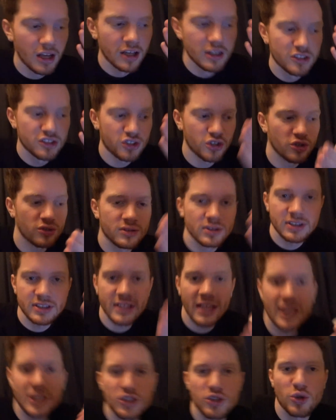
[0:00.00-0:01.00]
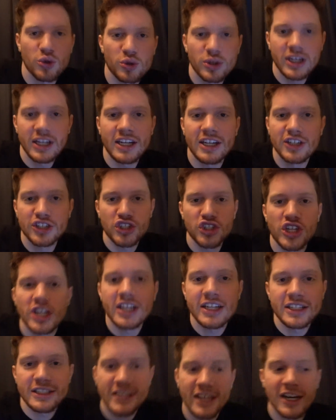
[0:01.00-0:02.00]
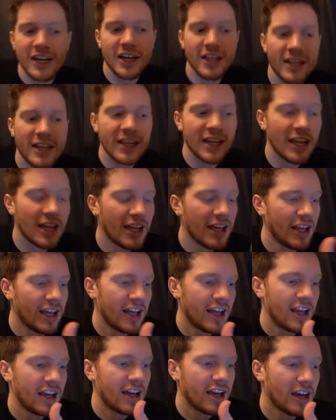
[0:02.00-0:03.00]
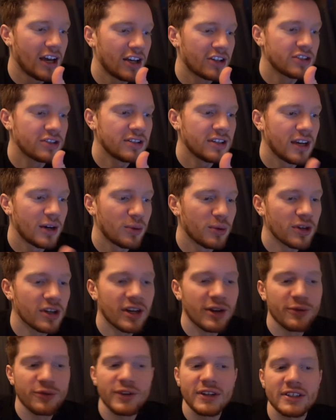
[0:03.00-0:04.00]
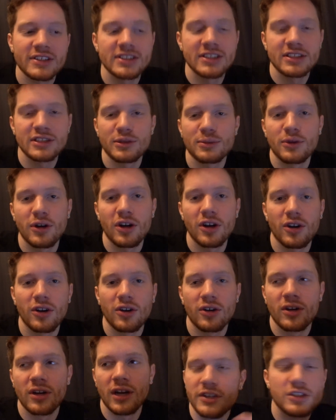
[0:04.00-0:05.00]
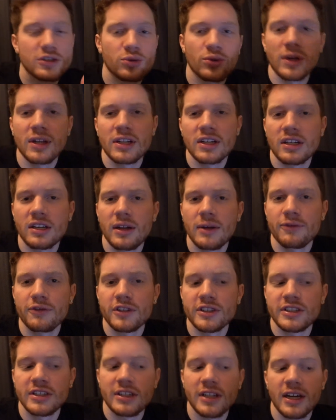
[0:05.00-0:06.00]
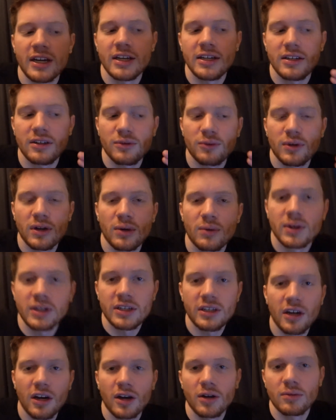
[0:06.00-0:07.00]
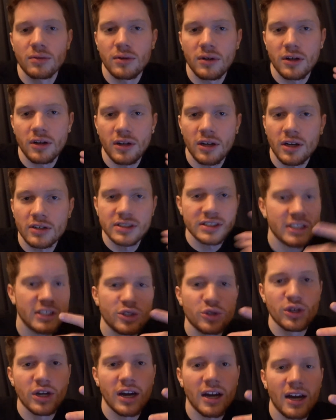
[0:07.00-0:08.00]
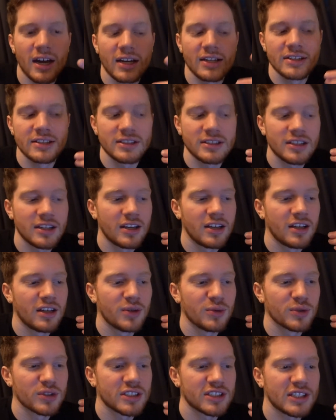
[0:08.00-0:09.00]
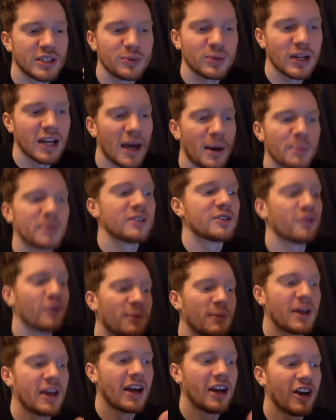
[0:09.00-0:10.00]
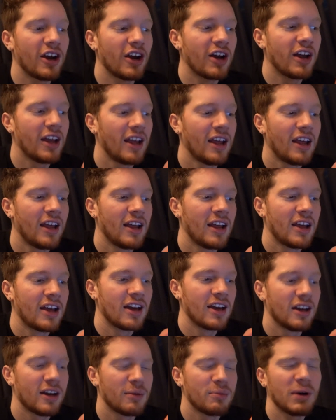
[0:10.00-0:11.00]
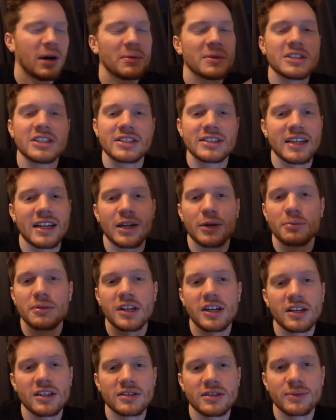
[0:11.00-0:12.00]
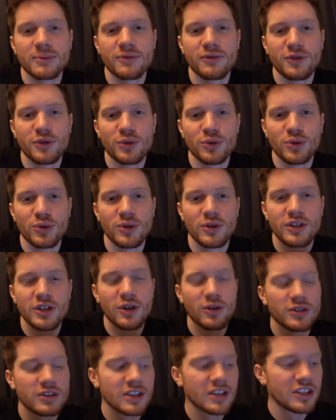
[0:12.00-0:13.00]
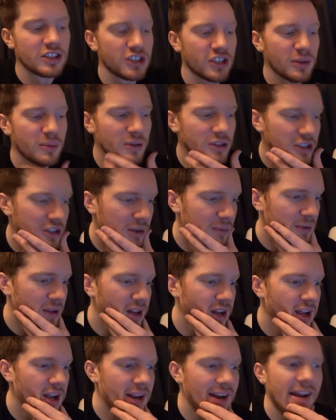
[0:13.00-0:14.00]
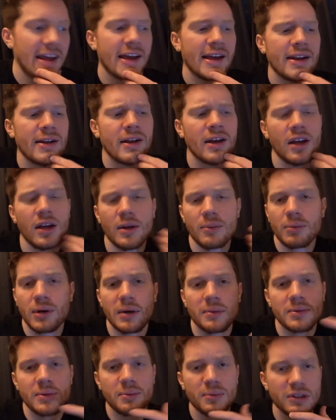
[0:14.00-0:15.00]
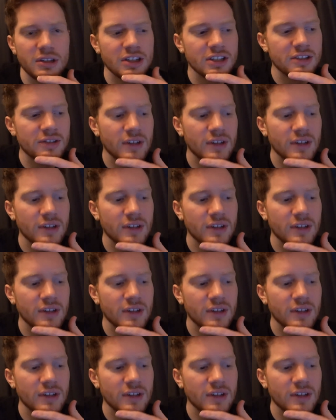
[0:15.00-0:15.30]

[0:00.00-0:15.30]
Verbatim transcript: certain schedule getting shit done. Uh, so yeah, we're going to fix this tomorrow. This will end the clip for tonight. When I wake up, I'll see you guys. We'll see what happens from there. Uh, probably just end up getting some food, going to the gym or something, and then probably put this